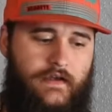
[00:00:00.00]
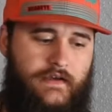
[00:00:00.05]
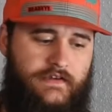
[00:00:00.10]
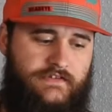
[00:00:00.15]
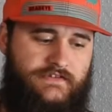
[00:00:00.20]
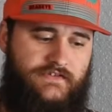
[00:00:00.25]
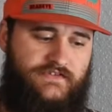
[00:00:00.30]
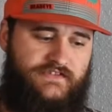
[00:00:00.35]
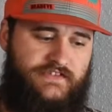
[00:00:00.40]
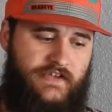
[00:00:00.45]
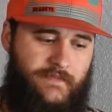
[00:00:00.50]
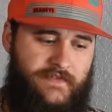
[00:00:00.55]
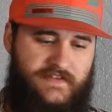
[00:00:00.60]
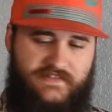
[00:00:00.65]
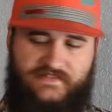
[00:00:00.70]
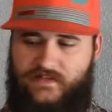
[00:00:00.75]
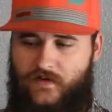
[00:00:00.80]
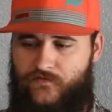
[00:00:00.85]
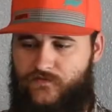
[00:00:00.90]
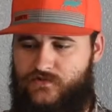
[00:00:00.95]
So some of
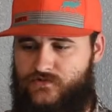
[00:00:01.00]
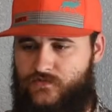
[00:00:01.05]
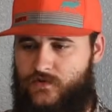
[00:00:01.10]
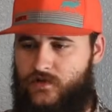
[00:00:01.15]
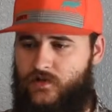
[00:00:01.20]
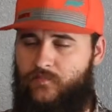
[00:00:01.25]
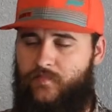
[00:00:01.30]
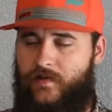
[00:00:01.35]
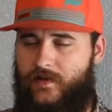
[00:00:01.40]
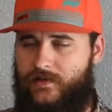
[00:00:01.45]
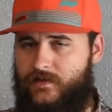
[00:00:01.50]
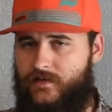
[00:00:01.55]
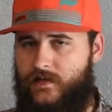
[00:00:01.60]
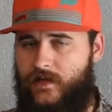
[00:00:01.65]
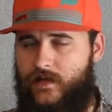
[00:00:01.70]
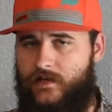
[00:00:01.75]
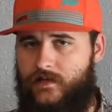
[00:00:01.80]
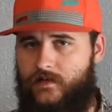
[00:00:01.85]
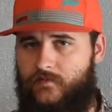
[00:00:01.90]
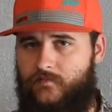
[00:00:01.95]
this stuff is real
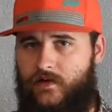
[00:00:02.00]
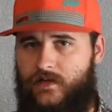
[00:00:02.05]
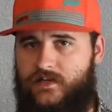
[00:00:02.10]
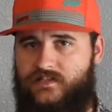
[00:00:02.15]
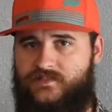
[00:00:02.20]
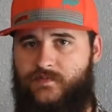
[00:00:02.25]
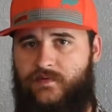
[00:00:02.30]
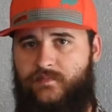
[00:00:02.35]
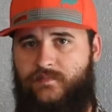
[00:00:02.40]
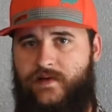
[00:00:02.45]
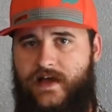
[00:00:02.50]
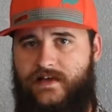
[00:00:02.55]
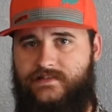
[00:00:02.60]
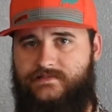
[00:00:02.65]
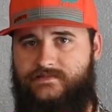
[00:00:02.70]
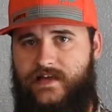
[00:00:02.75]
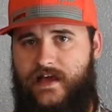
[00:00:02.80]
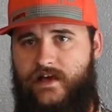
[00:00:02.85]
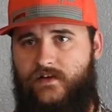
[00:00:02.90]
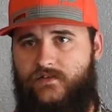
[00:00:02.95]
opinionated, but it's been
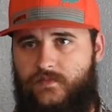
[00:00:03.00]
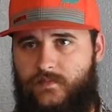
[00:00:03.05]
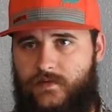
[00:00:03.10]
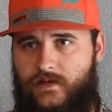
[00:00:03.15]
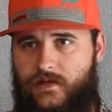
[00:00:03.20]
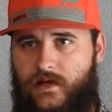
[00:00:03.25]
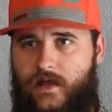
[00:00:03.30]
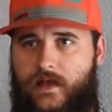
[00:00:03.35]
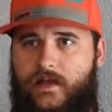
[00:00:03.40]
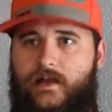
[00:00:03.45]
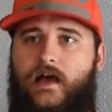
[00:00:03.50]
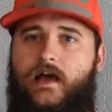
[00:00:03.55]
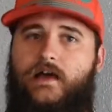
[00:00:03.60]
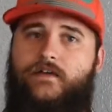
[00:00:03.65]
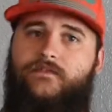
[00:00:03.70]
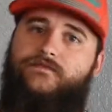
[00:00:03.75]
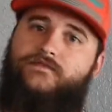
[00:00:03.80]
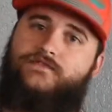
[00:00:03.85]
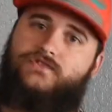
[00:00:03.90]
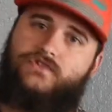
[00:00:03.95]
passed down to me, and
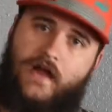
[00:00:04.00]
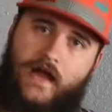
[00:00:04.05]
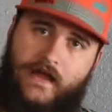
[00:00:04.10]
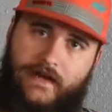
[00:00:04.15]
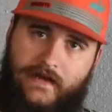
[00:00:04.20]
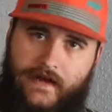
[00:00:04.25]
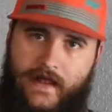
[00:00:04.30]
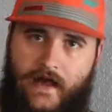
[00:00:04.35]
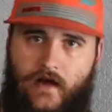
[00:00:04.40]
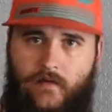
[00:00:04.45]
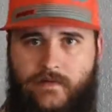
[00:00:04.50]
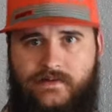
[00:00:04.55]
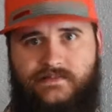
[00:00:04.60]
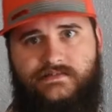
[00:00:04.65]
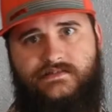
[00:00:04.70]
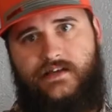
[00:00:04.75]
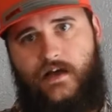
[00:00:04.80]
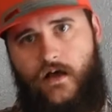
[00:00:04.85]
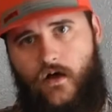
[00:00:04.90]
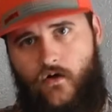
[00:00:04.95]
I've tried it out
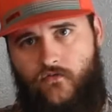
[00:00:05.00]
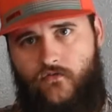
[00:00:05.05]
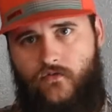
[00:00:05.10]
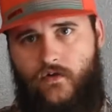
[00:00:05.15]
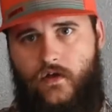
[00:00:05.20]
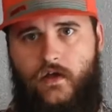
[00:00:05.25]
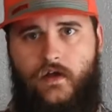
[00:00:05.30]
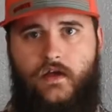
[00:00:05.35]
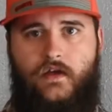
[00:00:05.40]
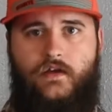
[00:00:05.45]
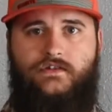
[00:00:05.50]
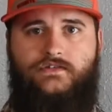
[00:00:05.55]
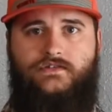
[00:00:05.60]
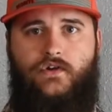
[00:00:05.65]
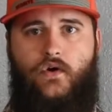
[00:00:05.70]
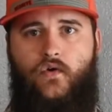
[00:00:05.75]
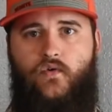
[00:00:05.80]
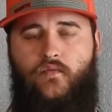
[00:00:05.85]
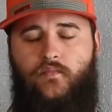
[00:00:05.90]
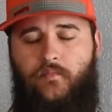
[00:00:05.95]
myself.
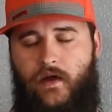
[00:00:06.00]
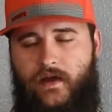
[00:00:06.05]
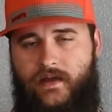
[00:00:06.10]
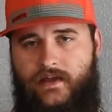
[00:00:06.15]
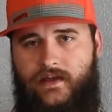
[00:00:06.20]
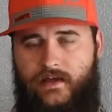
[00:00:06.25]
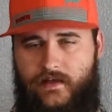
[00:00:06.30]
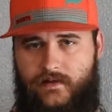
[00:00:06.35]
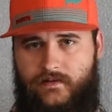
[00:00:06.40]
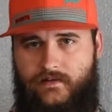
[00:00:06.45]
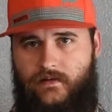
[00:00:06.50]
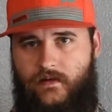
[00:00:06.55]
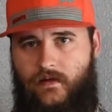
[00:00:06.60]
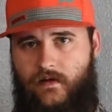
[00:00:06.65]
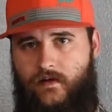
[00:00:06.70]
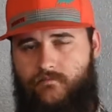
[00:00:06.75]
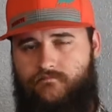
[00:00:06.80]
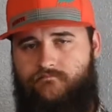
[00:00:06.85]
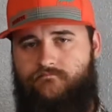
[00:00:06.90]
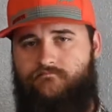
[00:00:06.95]
So again,
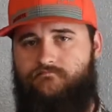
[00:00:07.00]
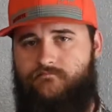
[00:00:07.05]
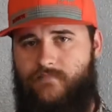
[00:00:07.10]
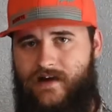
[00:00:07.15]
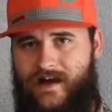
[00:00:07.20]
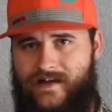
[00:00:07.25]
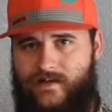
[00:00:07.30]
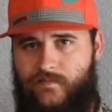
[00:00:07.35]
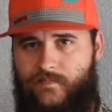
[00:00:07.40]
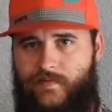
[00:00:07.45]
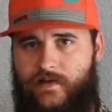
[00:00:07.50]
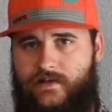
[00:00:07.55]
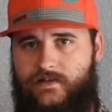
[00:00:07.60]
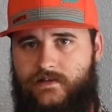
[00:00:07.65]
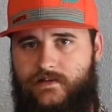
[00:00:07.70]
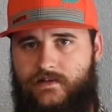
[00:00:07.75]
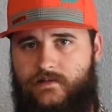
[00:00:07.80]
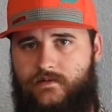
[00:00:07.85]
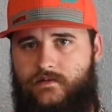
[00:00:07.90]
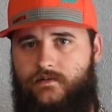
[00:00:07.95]
my
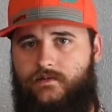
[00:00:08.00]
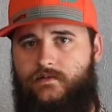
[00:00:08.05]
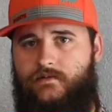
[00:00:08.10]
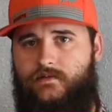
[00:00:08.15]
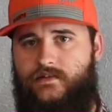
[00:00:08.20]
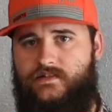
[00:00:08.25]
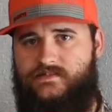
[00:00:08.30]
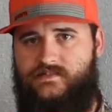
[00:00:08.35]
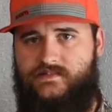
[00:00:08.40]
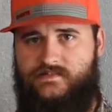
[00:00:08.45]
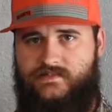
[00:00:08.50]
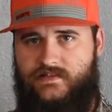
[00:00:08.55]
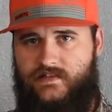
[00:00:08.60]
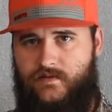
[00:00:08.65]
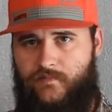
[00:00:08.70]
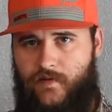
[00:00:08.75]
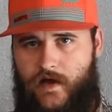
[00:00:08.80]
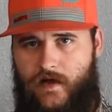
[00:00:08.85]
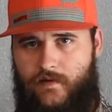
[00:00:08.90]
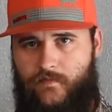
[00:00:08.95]
opinion, this isn't the
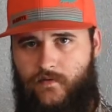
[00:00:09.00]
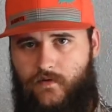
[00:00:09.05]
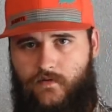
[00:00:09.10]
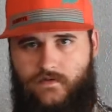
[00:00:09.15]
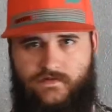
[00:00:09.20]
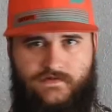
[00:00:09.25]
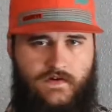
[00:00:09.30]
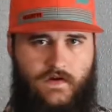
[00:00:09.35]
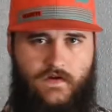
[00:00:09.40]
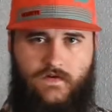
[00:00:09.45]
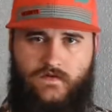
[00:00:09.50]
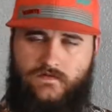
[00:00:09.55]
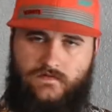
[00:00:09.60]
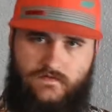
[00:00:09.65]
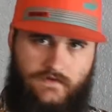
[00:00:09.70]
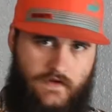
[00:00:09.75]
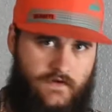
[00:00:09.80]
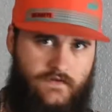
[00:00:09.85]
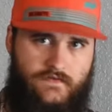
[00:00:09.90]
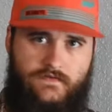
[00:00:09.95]
Bible, so
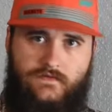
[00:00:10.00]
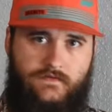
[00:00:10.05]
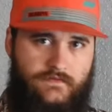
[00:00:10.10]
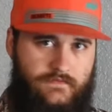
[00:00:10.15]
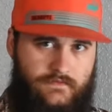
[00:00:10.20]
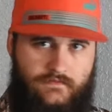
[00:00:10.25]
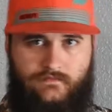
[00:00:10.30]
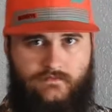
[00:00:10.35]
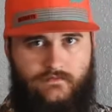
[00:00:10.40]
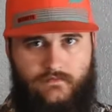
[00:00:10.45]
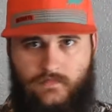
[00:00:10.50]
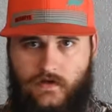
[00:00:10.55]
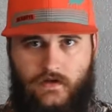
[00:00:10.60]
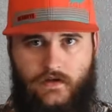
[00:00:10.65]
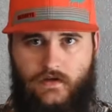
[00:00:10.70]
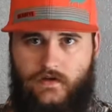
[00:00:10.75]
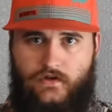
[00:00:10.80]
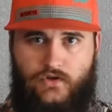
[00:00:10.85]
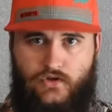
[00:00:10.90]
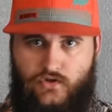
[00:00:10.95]
don't
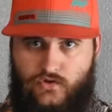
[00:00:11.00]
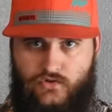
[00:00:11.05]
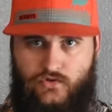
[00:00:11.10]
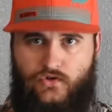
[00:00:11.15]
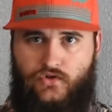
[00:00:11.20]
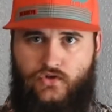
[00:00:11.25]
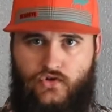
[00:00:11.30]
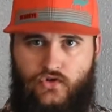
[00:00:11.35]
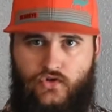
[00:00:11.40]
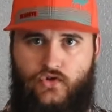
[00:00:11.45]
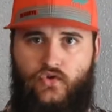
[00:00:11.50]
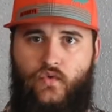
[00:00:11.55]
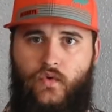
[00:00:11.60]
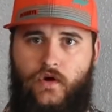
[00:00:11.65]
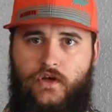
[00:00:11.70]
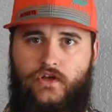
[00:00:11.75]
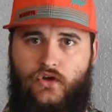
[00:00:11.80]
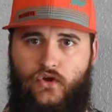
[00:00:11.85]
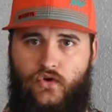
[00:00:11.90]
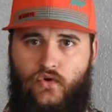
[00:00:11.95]
do
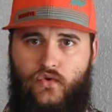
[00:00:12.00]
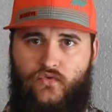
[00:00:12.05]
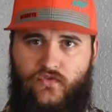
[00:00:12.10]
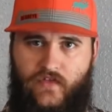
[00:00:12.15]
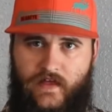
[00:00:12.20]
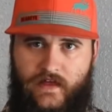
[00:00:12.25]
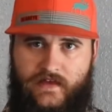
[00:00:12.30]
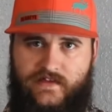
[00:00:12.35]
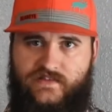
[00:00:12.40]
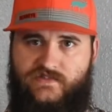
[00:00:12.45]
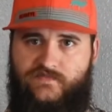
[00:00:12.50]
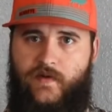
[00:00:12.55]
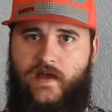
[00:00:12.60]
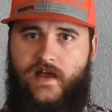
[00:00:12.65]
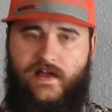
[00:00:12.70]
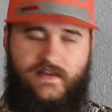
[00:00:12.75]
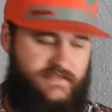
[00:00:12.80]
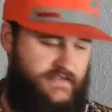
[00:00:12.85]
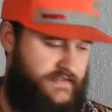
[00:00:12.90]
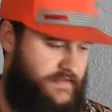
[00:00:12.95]
what you think is
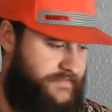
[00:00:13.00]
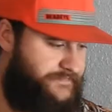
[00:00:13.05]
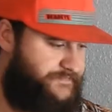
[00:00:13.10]
best.